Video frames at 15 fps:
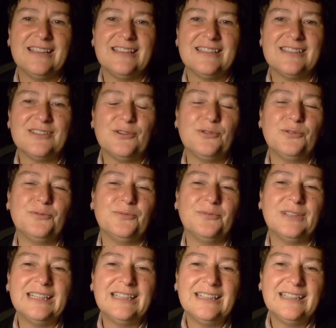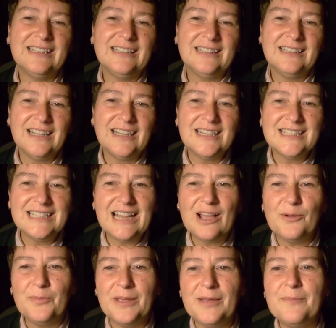So let us
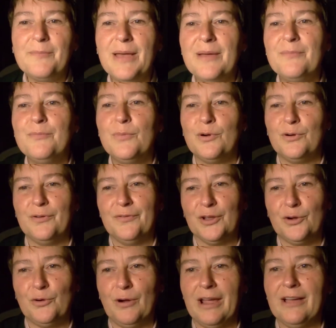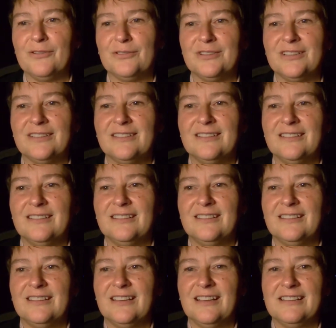now be a member of the crowd
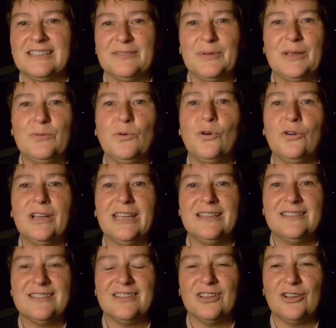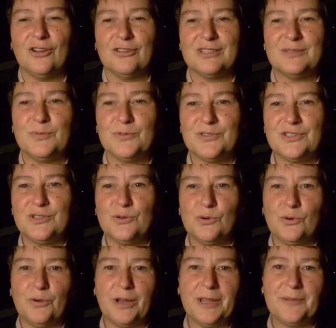as we walk into the gospel
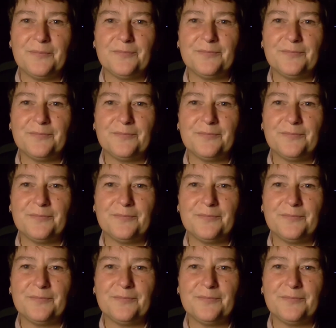story.